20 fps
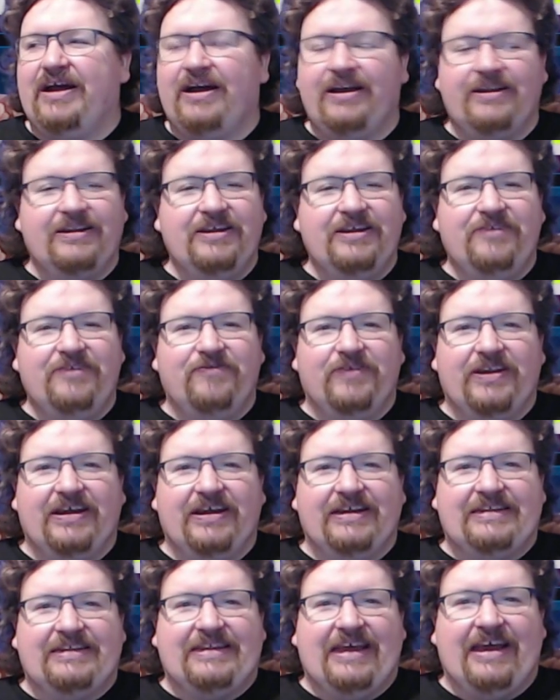I'll leave it
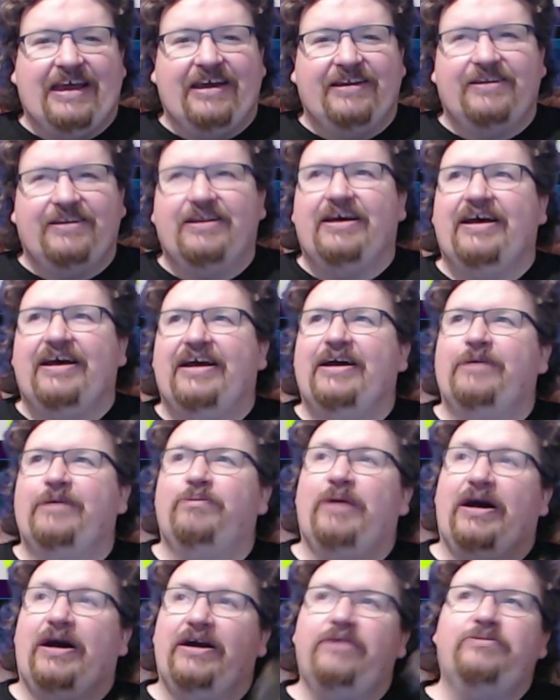at that.
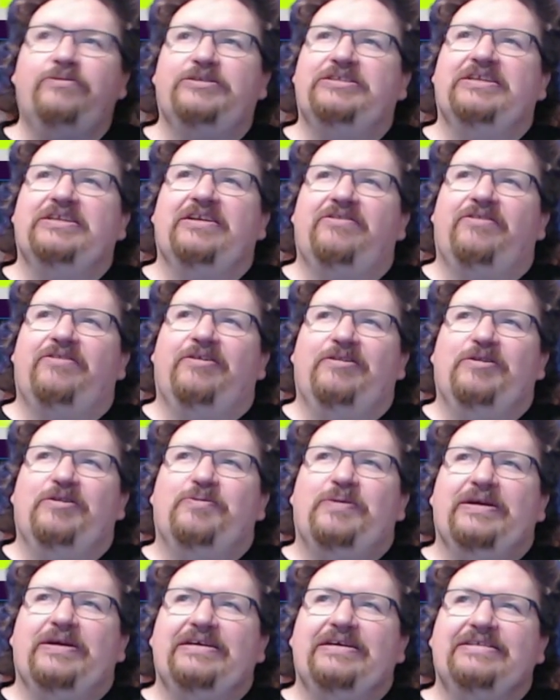I'm still around
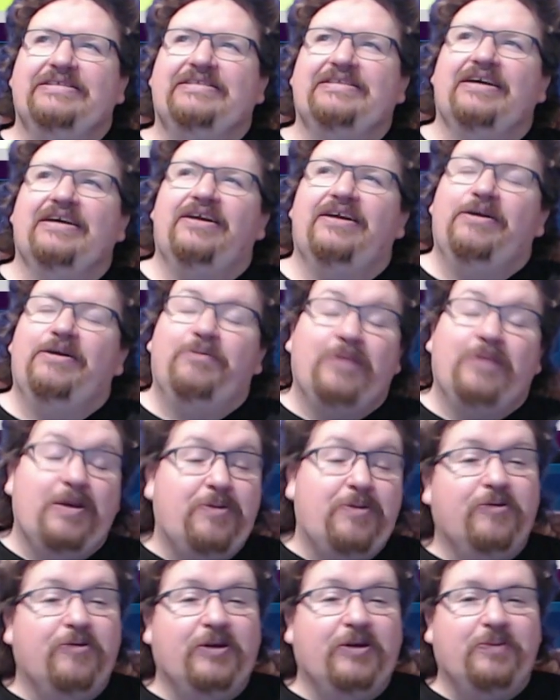the place.
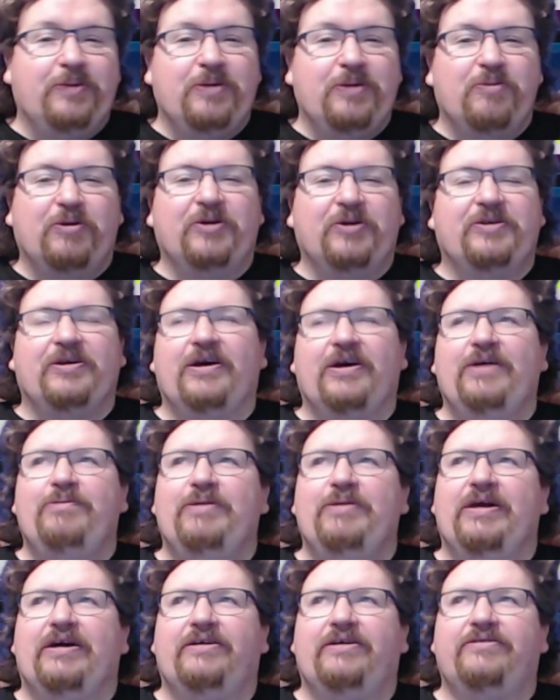Maybe with a bit more
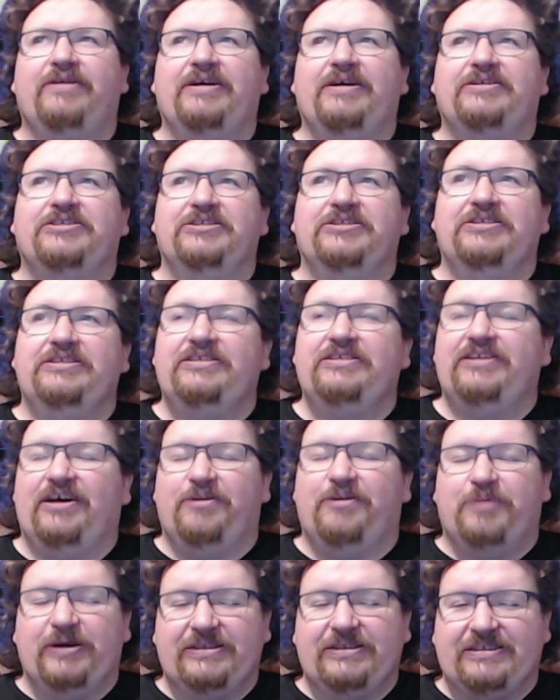time now,
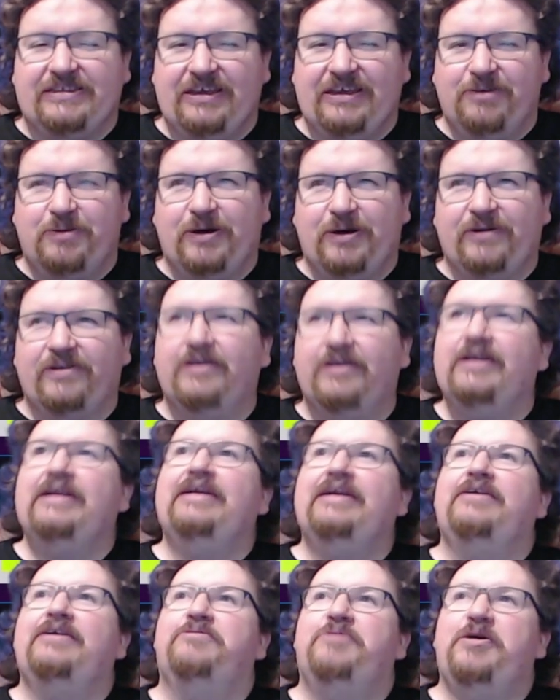actually, I might see about
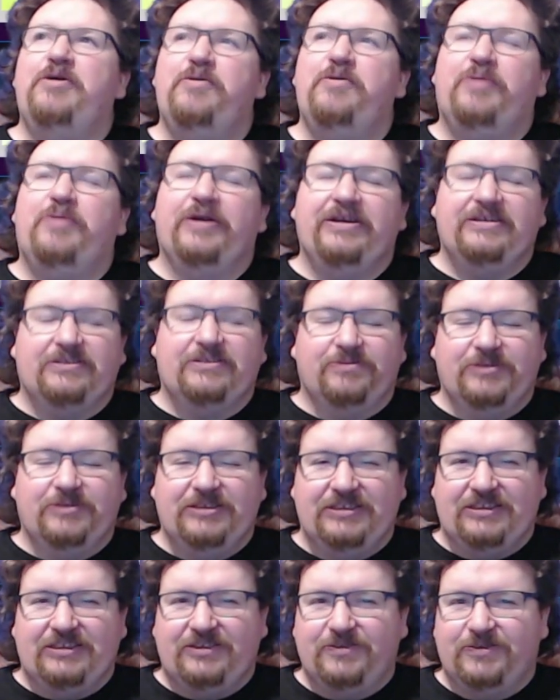maybe putting some
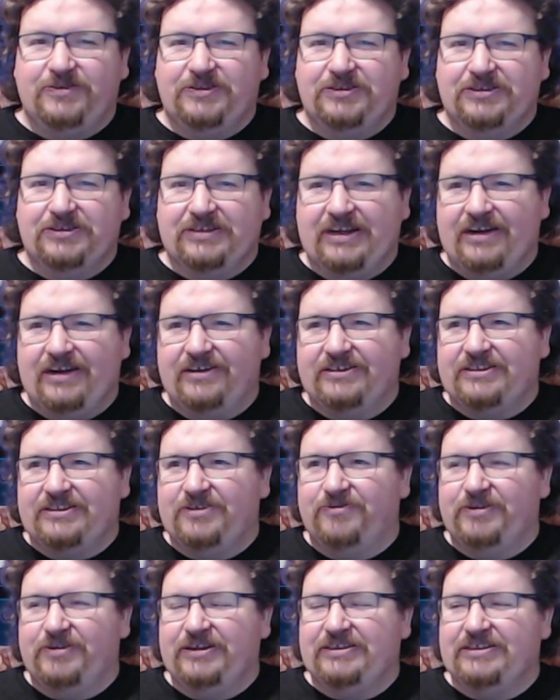of these 200 cars
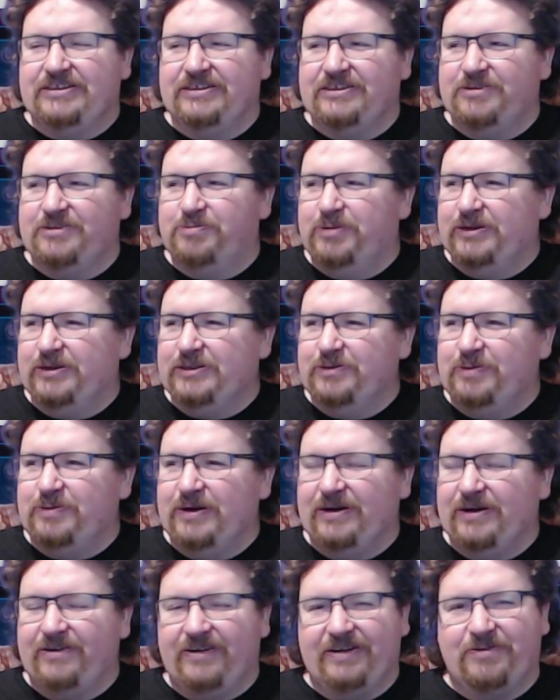to race in some
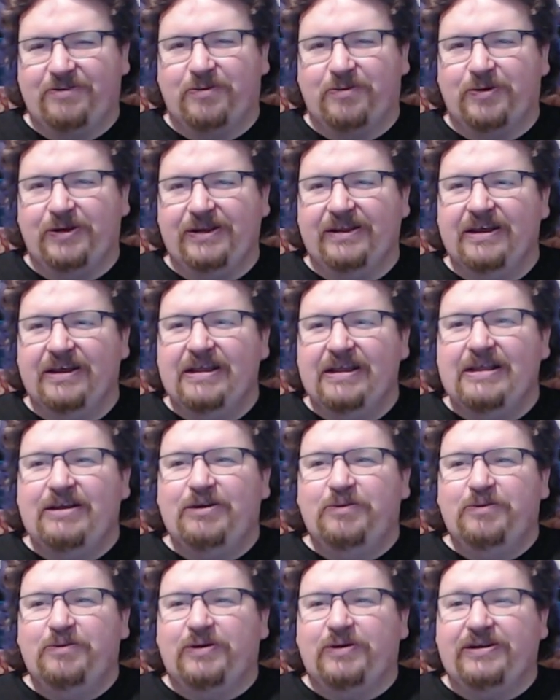multiplayer at a point.
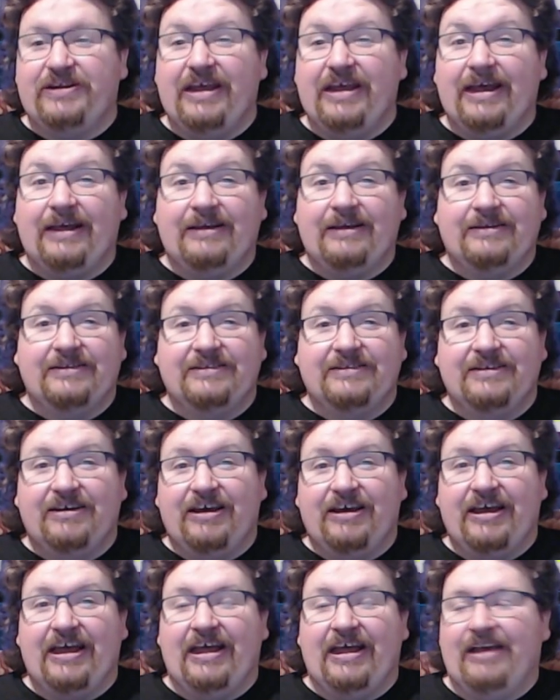But yeah,
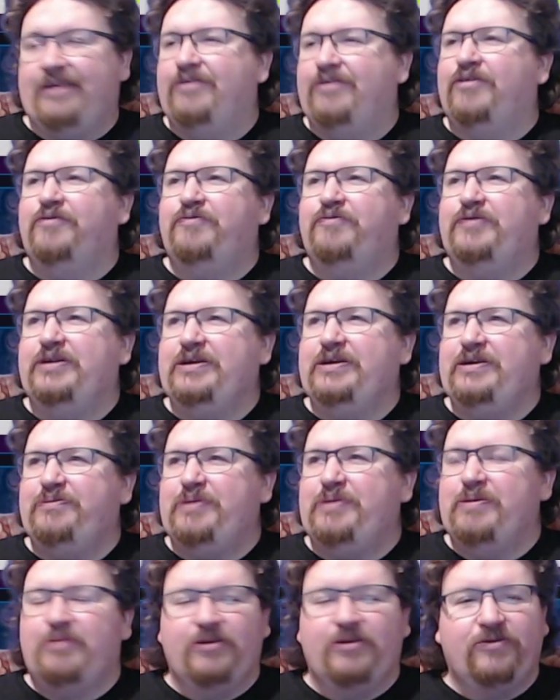
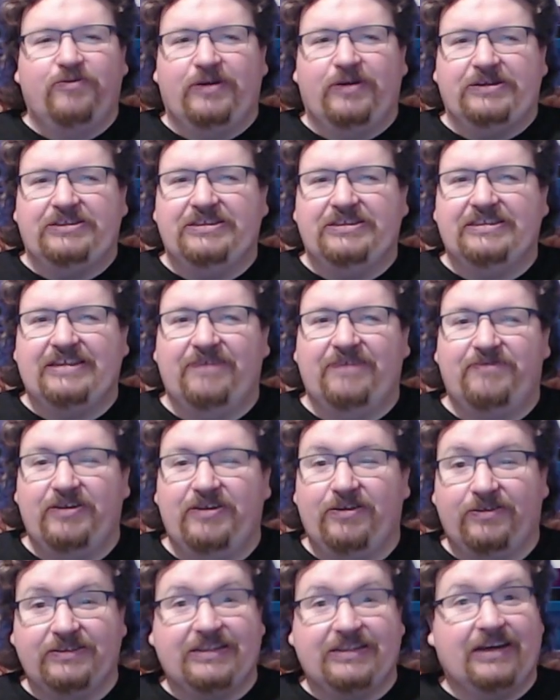hopefully people who watch this
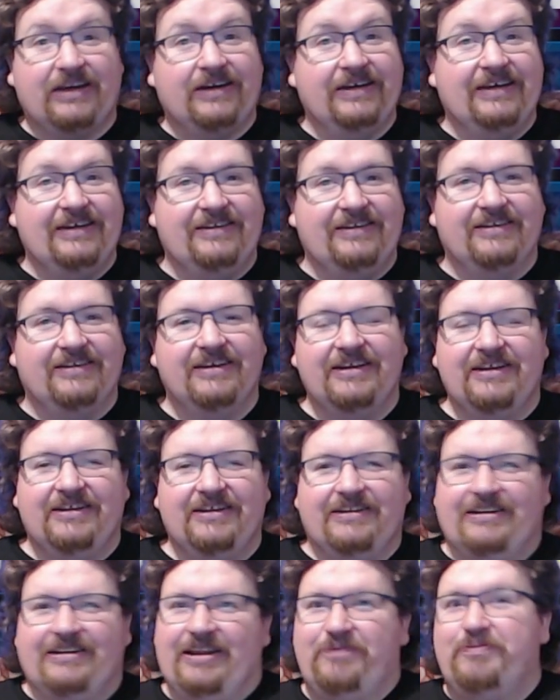haven't all died.
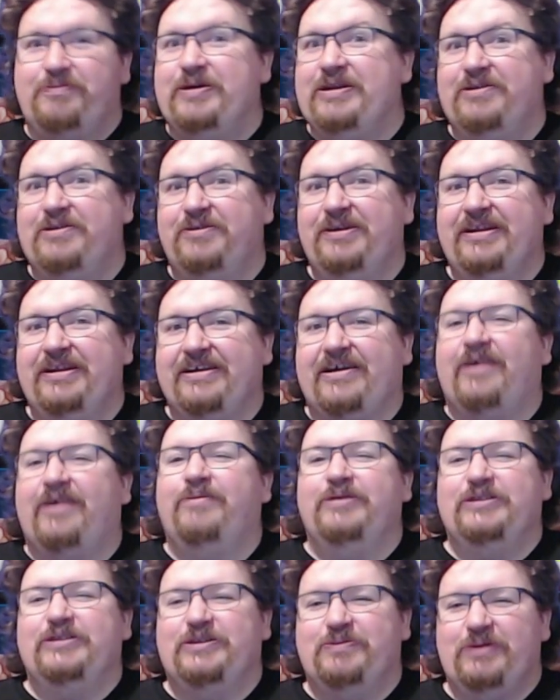Let me know in the
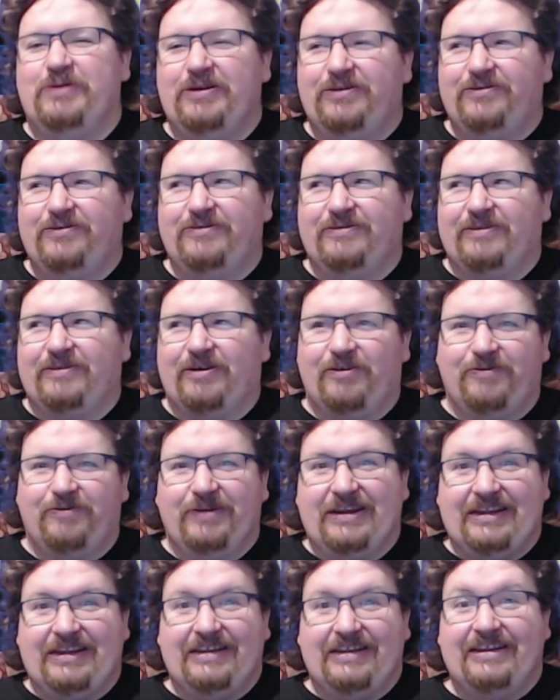comments below, or
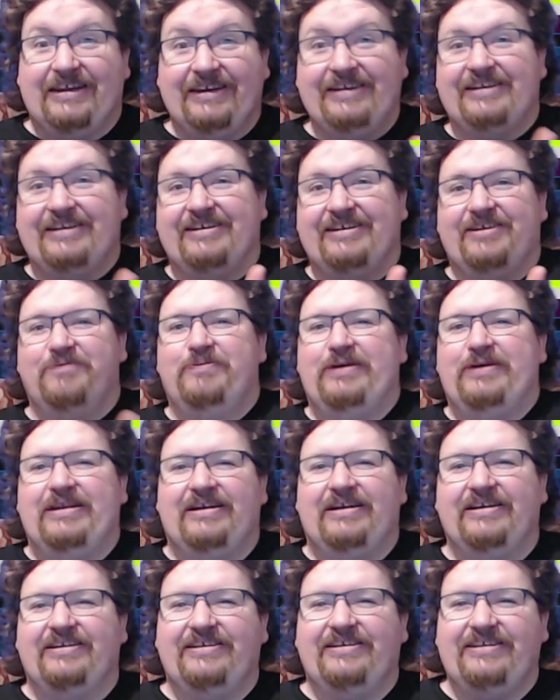with a like, and be
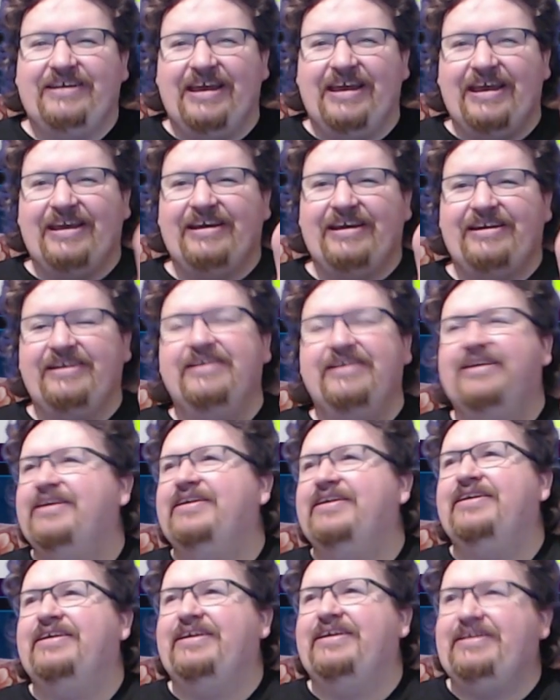like, yay,
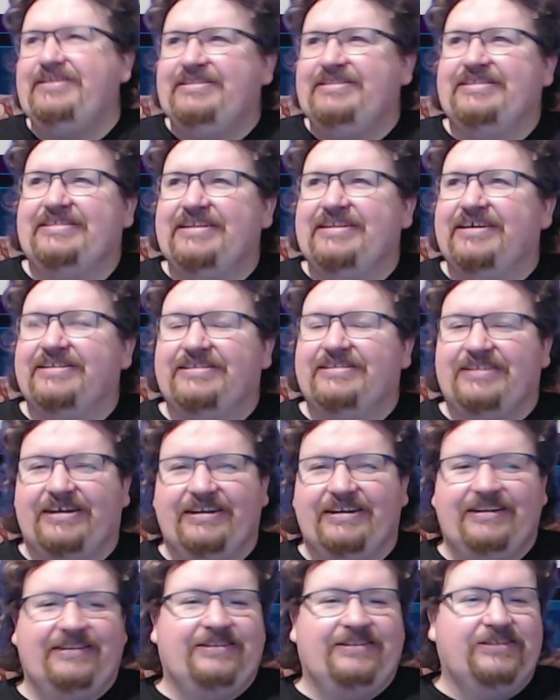he's not
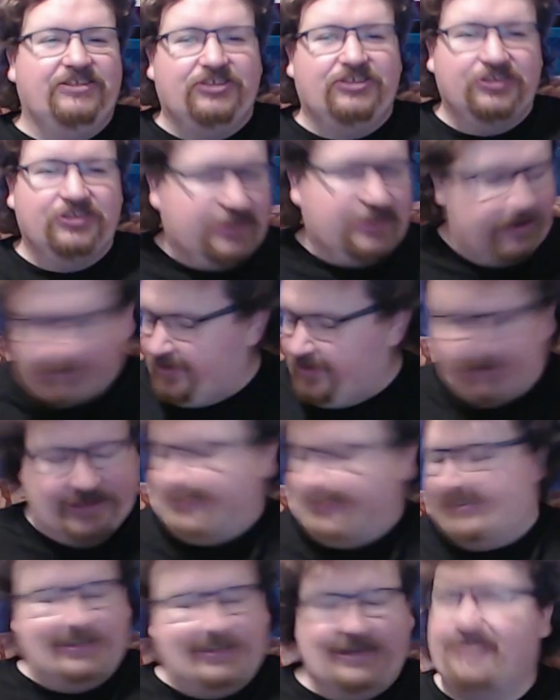died. He's just got
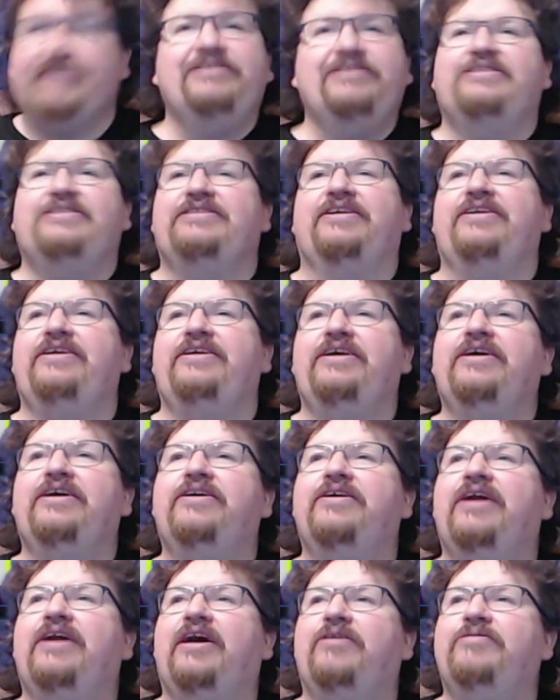crazy Einstein-y
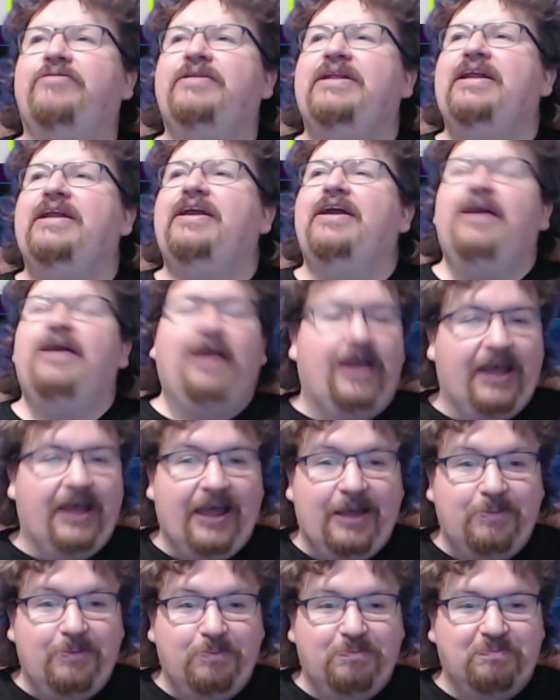here now.
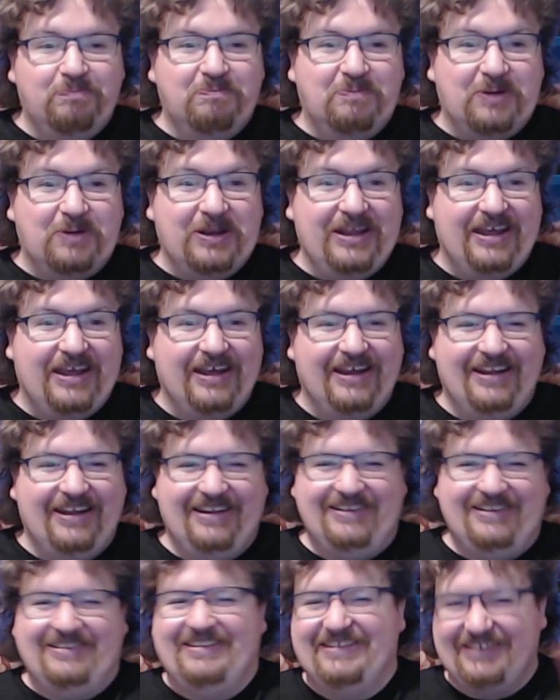But
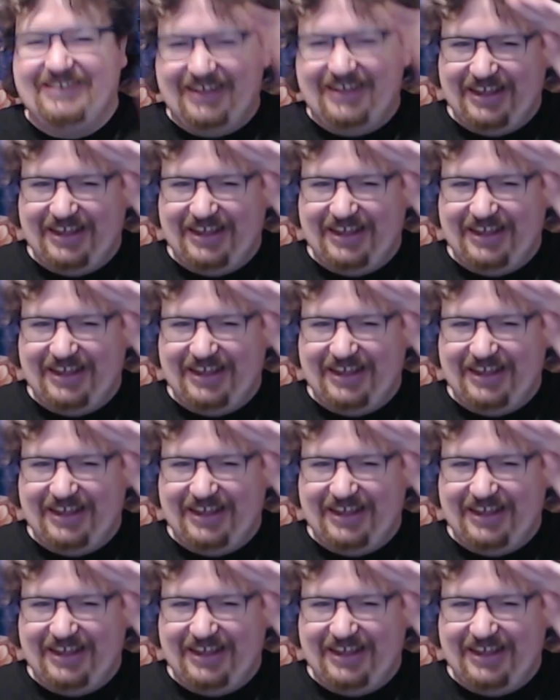yeah,